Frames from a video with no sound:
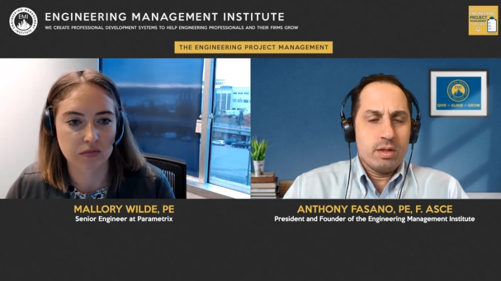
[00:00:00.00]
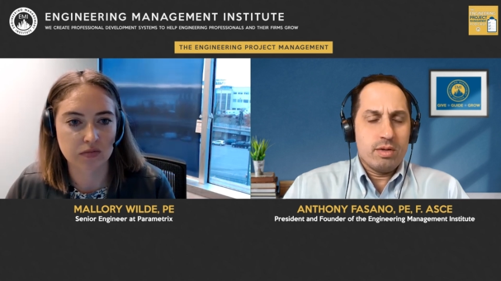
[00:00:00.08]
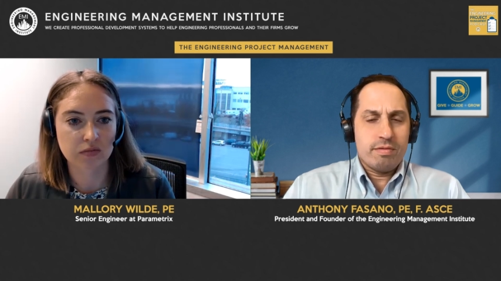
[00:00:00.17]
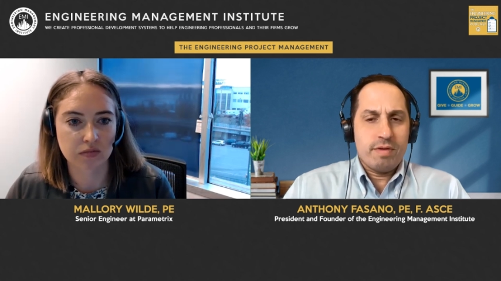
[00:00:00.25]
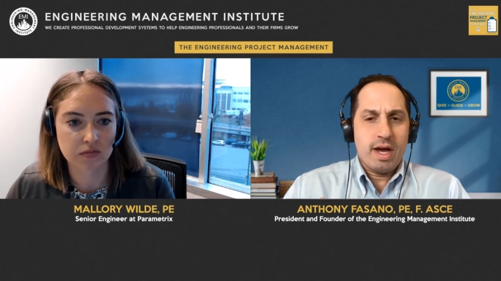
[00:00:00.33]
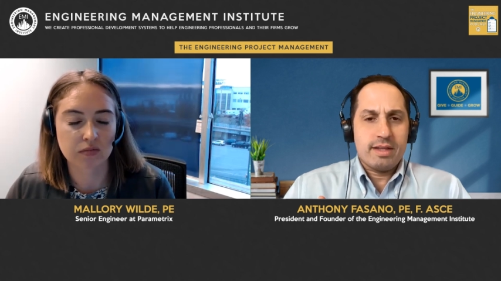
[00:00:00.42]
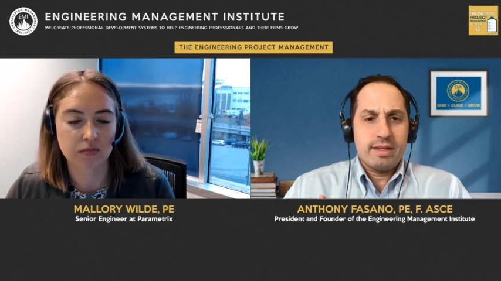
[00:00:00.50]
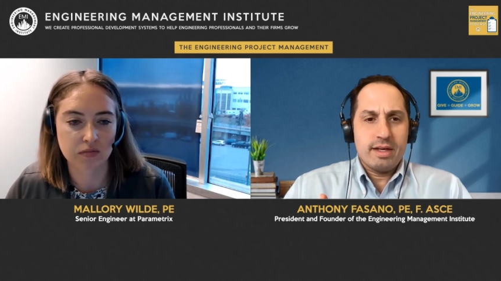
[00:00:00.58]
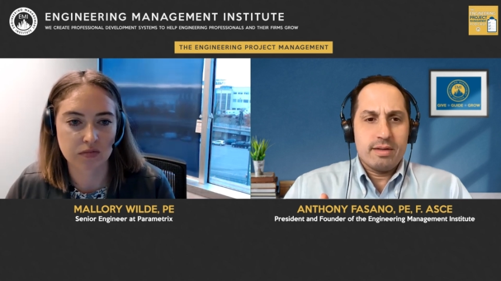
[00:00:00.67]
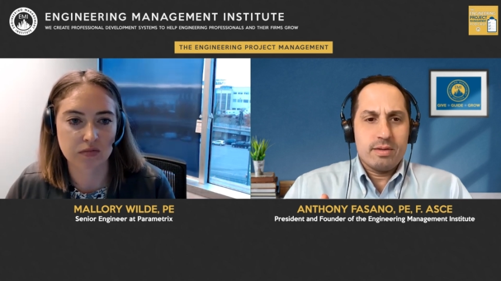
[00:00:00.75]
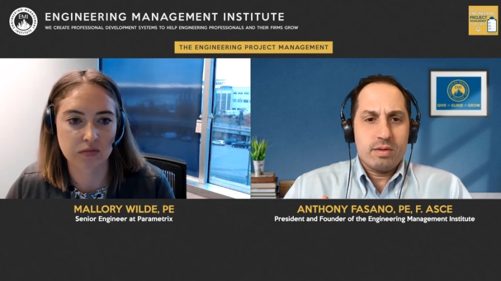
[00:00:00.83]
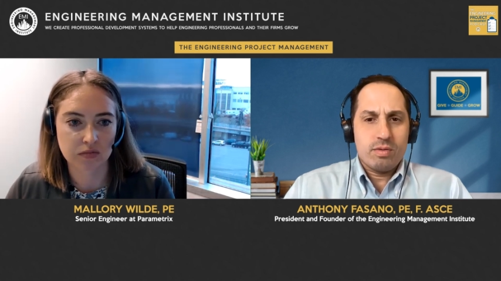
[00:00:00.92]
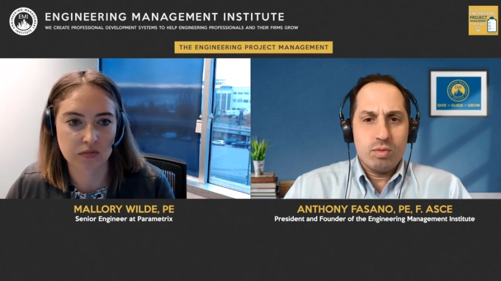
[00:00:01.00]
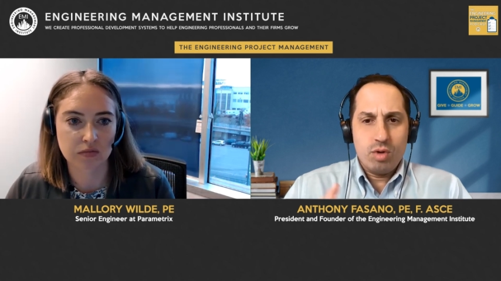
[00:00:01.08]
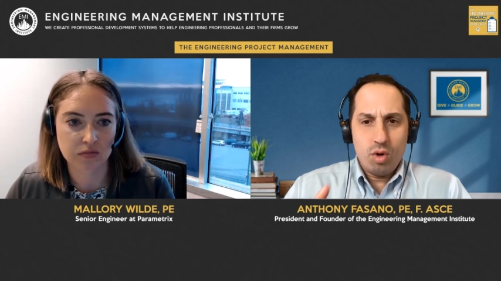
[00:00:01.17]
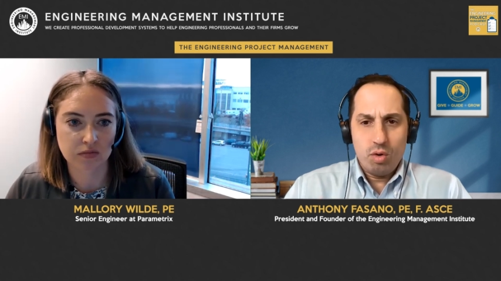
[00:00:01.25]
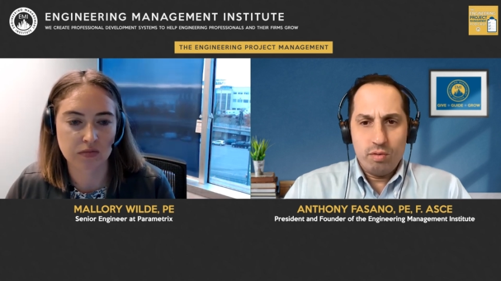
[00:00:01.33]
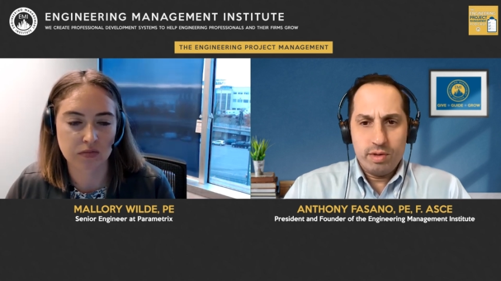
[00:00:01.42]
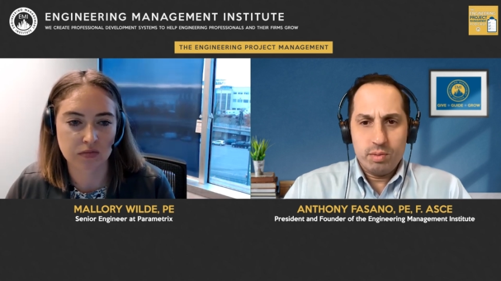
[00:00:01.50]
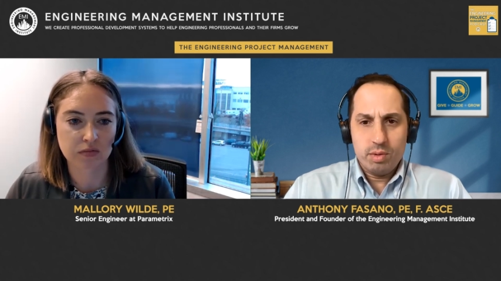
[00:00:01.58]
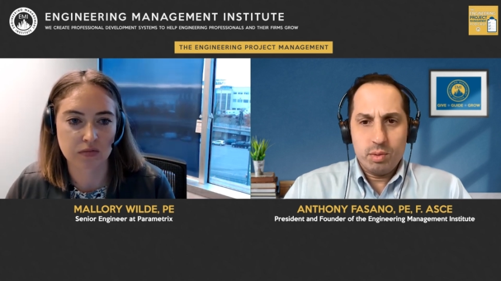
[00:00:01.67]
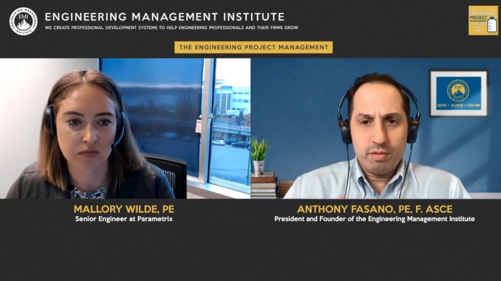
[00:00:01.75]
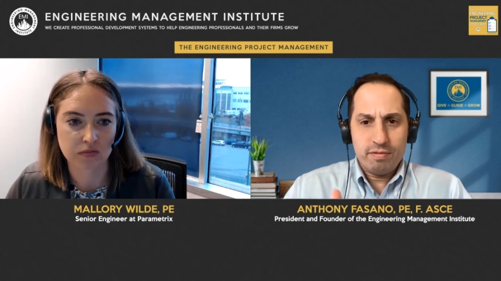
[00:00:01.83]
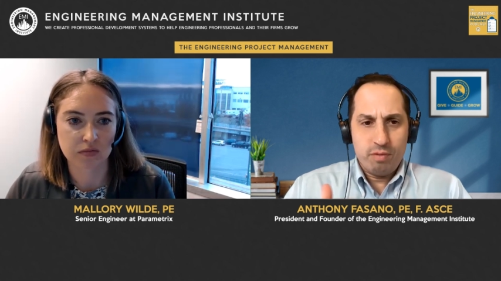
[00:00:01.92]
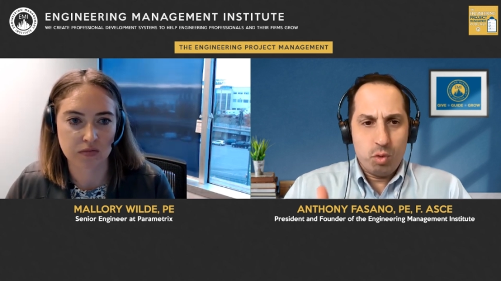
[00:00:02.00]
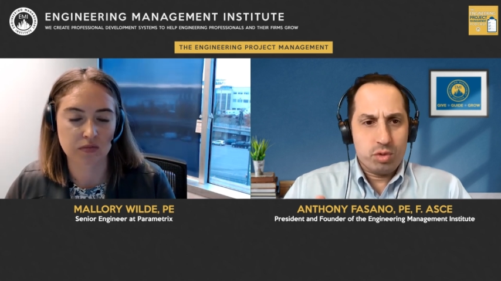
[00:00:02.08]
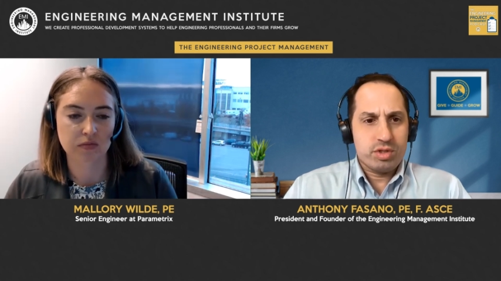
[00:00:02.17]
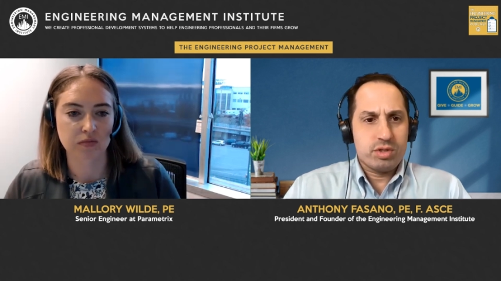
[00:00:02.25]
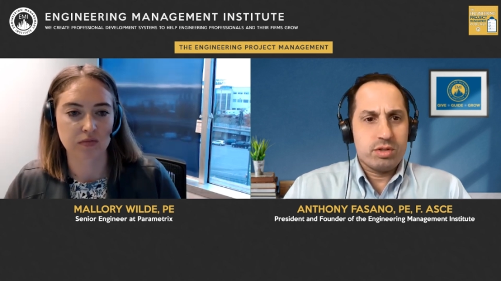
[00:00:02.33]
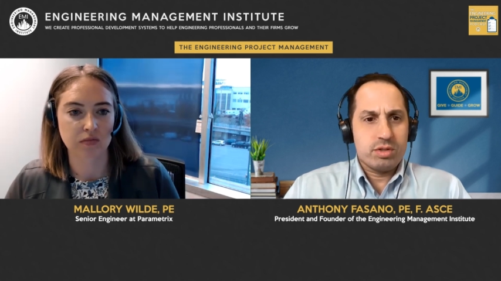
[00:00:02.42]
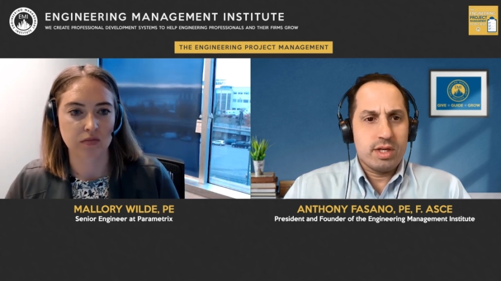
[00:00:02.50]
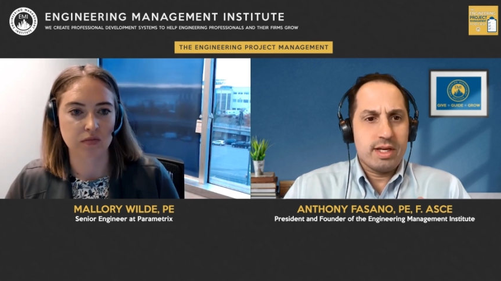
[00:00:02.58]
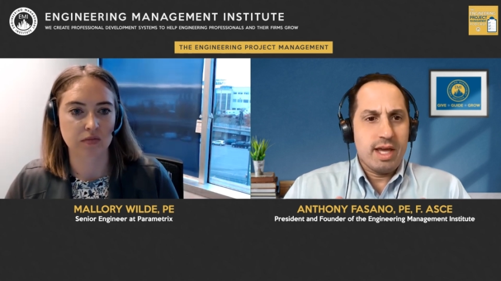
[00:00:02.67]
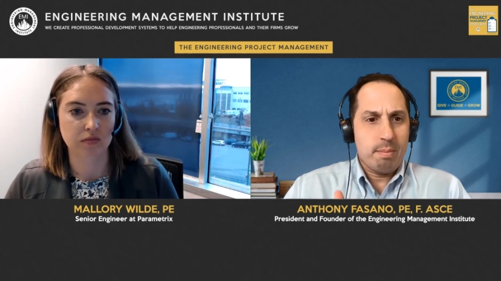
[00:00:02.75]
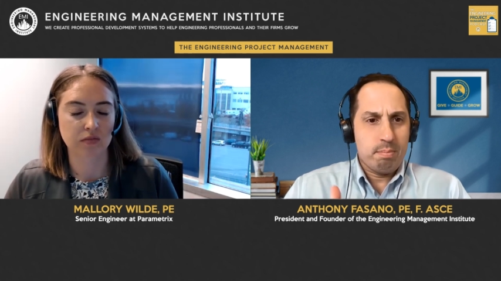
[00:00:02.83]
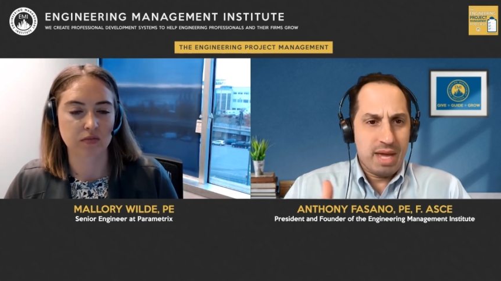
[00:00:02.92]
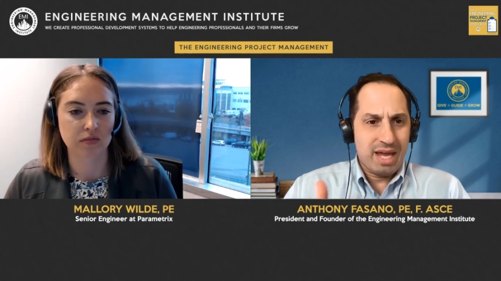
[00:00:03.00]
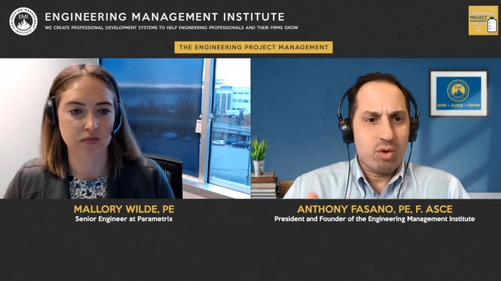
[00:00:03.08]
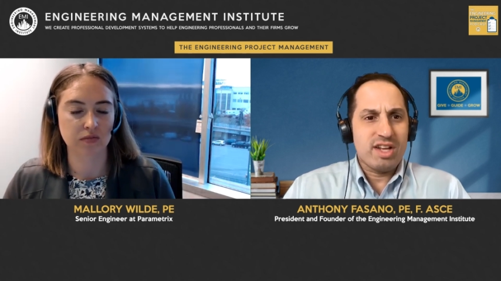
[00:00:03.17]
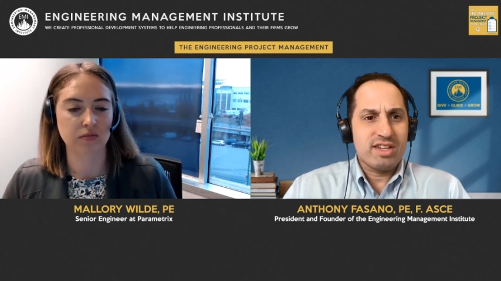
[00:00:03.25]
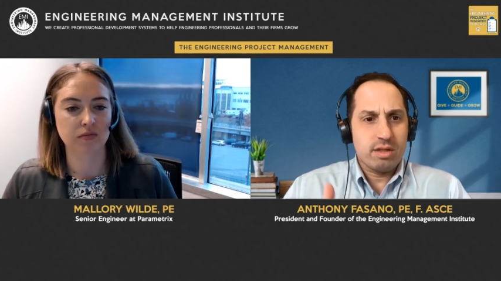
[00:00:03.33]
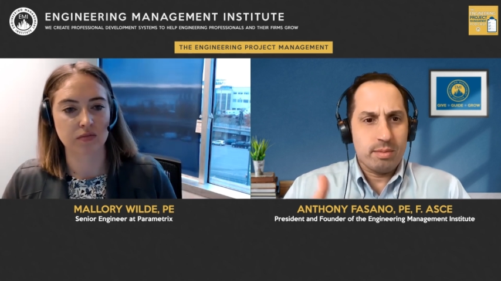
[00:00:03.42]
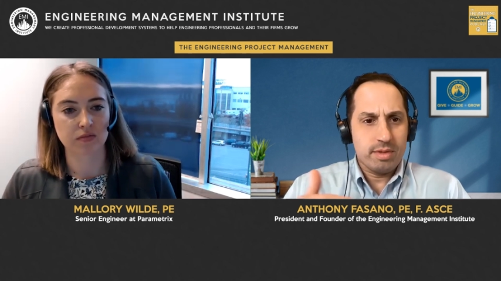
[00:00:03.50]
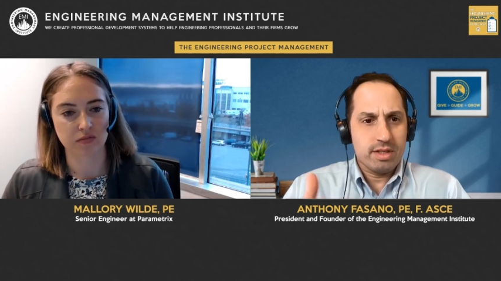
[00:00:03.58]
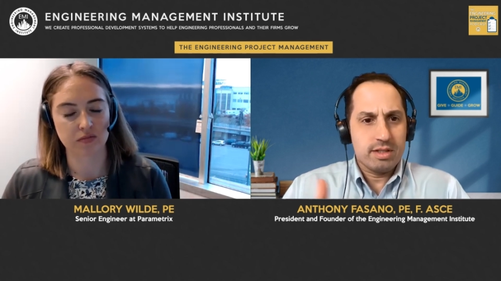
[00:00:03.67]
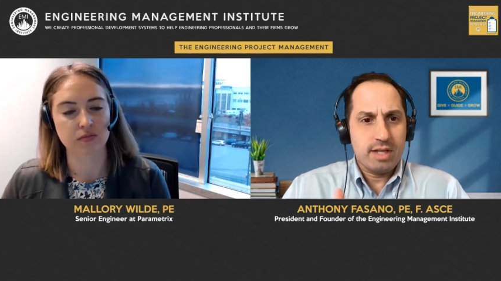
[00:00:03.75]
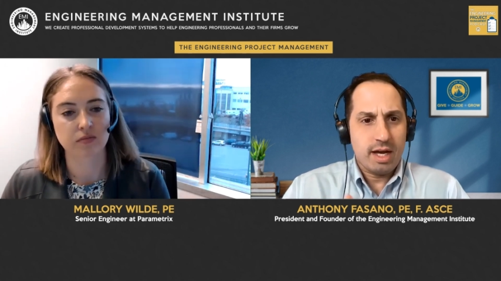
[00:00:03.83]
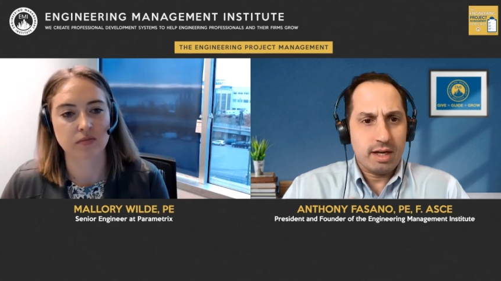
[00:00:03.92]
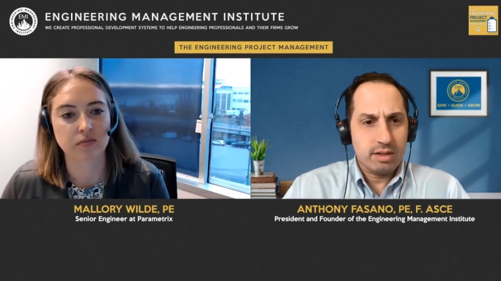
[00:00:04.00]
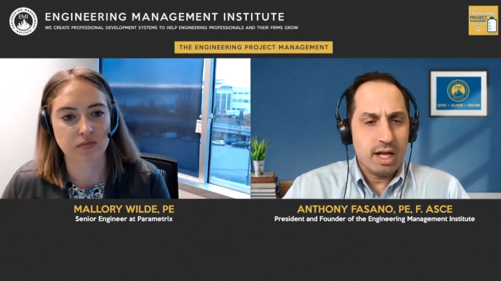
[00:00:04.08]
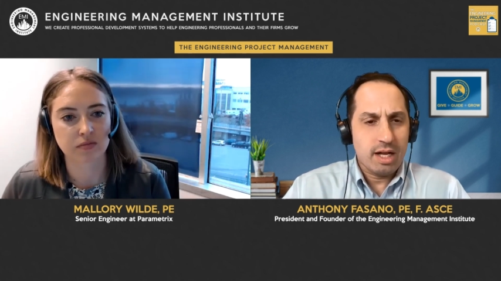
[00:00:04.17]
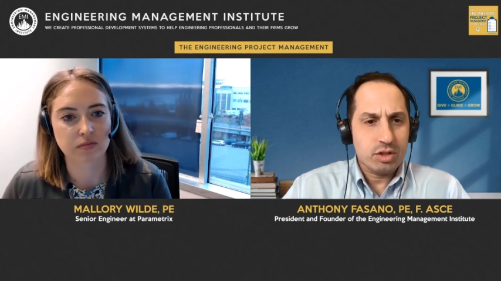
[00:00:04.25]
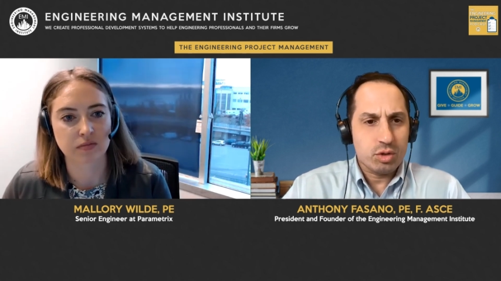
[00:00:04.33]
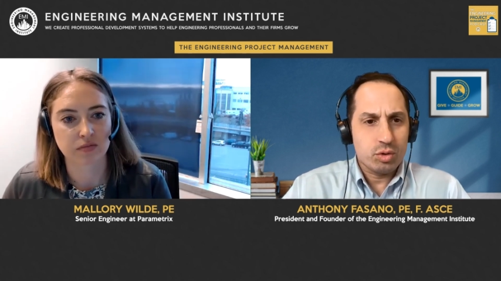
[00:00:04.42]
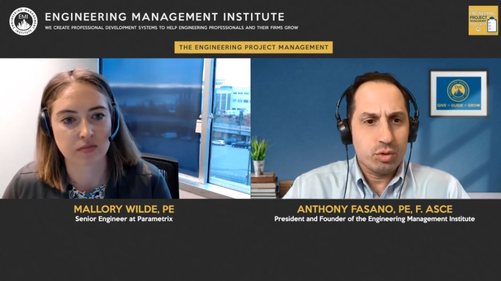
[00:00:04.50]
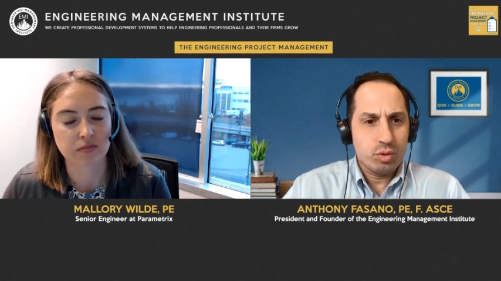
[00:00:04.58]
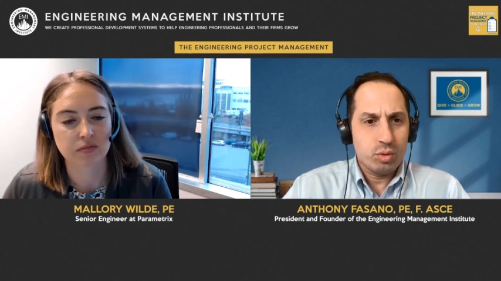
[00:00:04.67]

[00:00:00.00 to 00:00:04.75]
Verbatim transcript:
Speaker 1: You know, the fact that through COVID, we were forced to get better at some of these technological